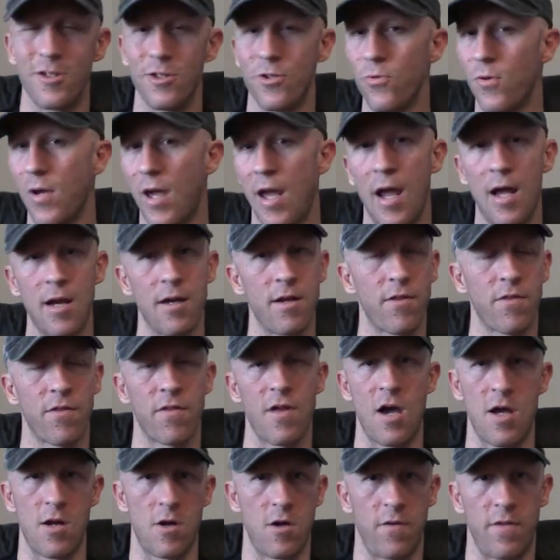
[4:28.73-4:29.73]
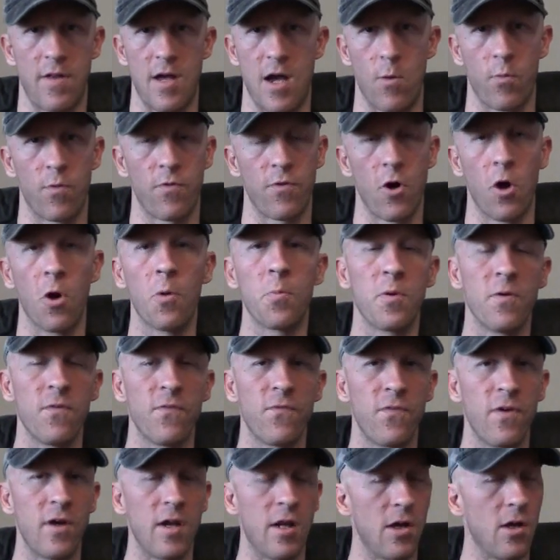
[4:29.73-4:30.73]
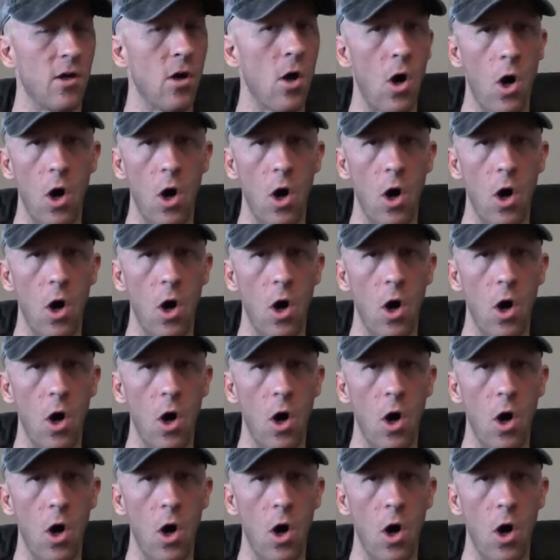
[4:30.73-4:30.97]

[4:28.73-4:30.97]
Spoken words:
You can't decide on that with open feeding.